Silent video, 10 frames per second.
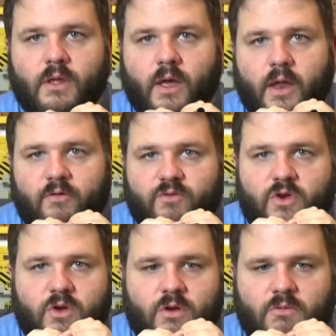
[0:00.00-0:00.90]
I have
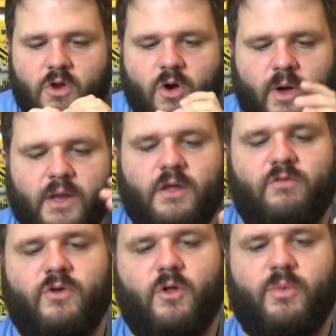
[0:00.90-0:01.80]
no idea if
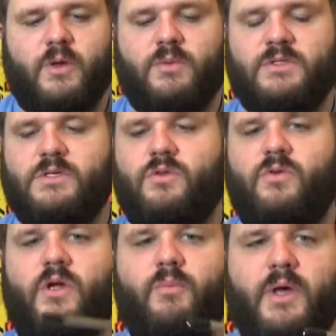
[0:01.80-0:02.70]
y'all will be able to see through
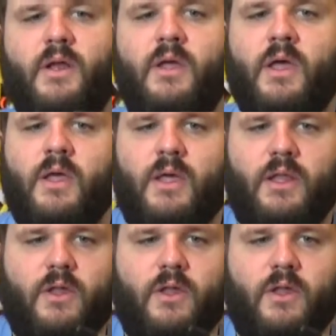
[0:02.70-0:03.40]
there, but it